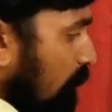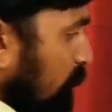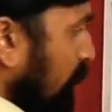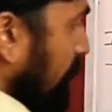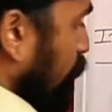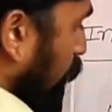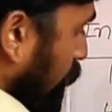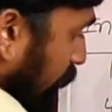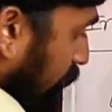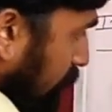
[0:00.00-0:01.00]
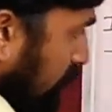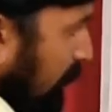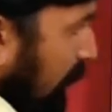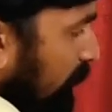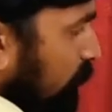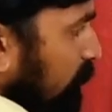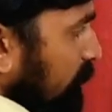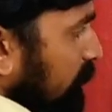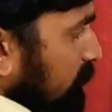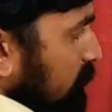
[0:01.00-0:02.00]
How you get 8.5? I told
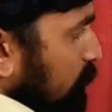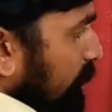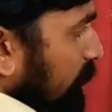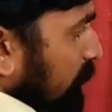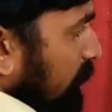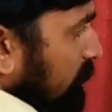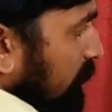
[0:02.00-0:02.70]
you just you need to cut